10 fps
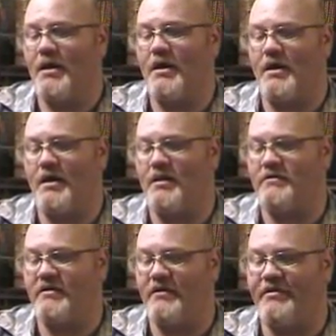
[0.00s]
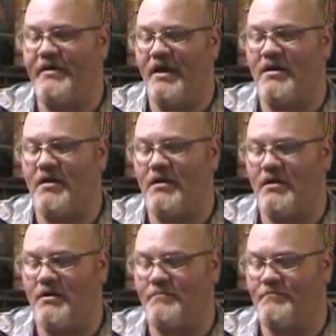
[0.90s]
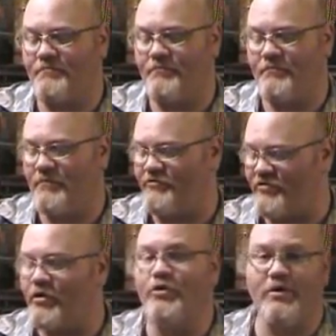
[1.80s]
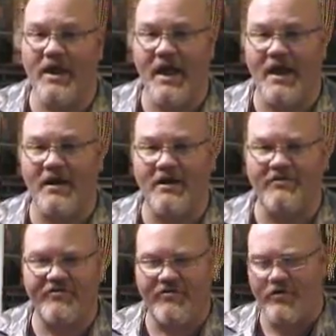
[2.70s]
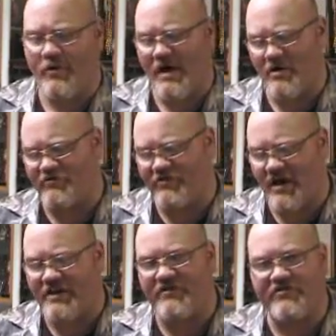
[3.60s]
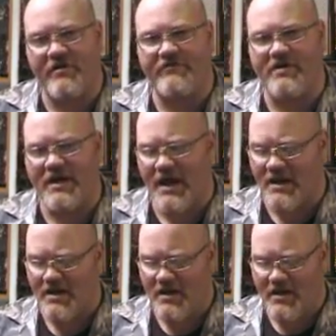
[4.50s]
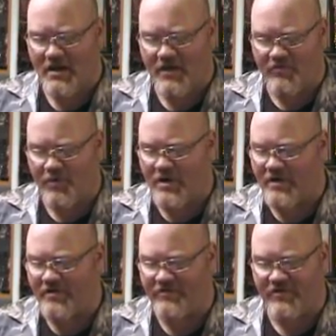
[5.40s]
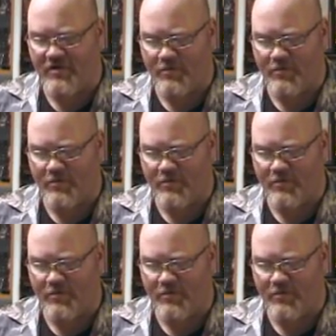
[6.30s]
and then show you again, and show you how shiny this stuff can get, as well as